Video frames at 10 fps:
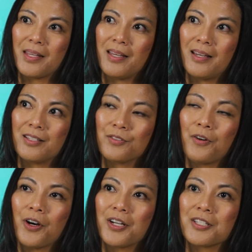as
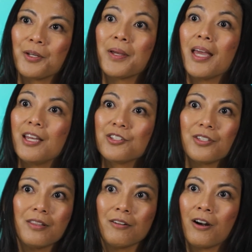far as
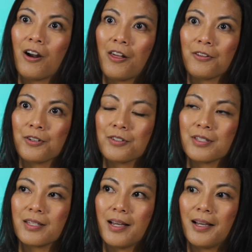location, there are
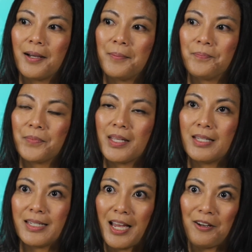others
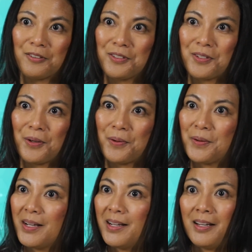in town. So
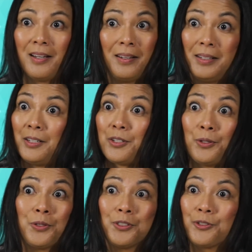
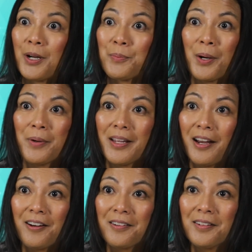Google direct primary
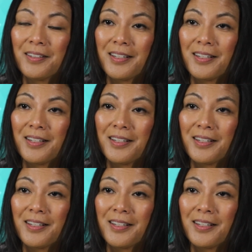care